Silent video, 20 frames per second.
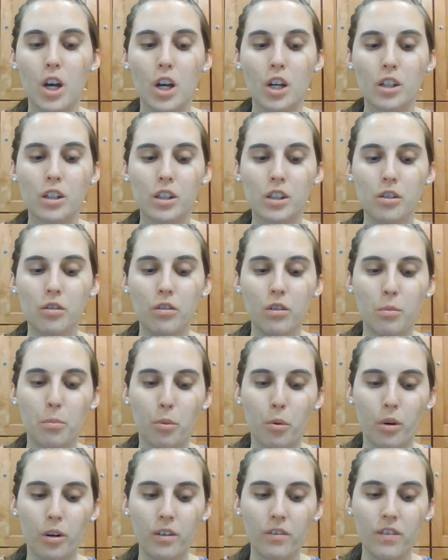sued the
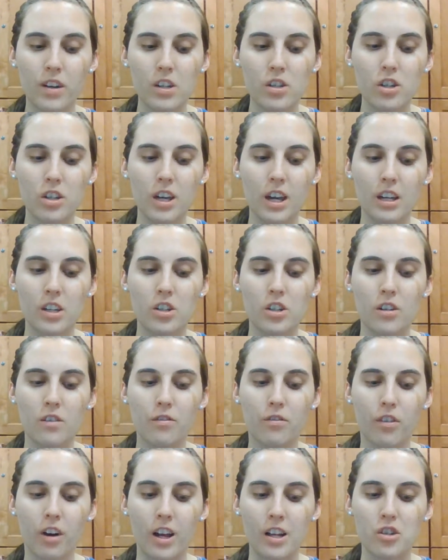Board of Education
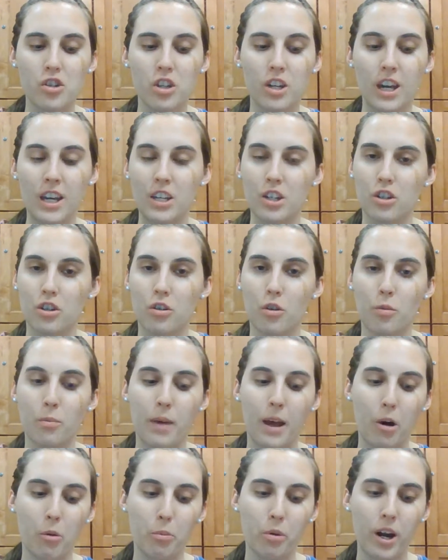for educational
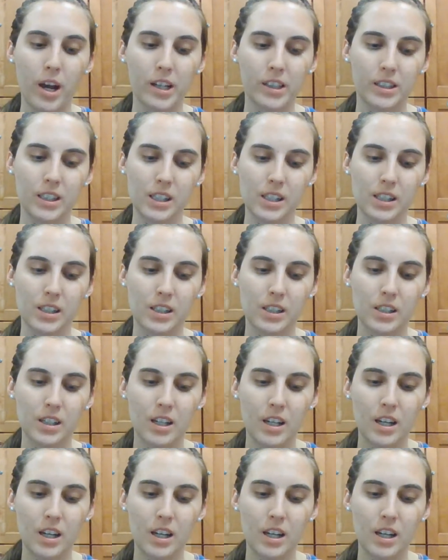malpractice.